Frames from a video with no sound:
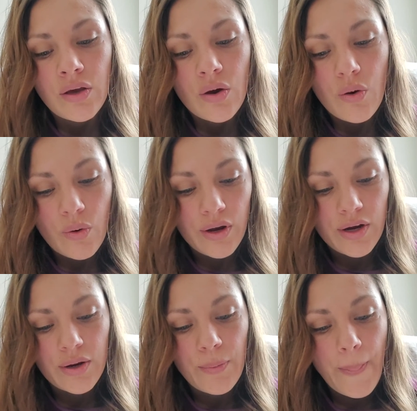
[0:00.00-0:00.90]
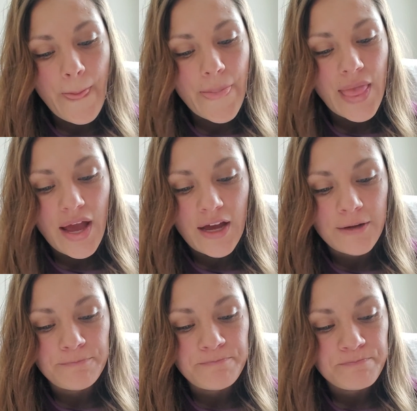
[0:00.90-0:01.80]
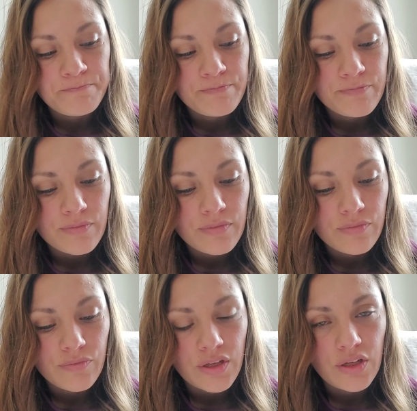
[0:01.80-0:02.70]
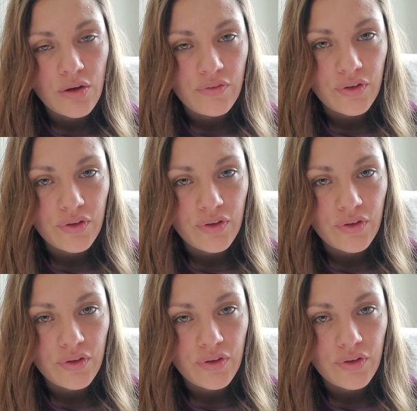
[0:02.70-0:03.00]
or if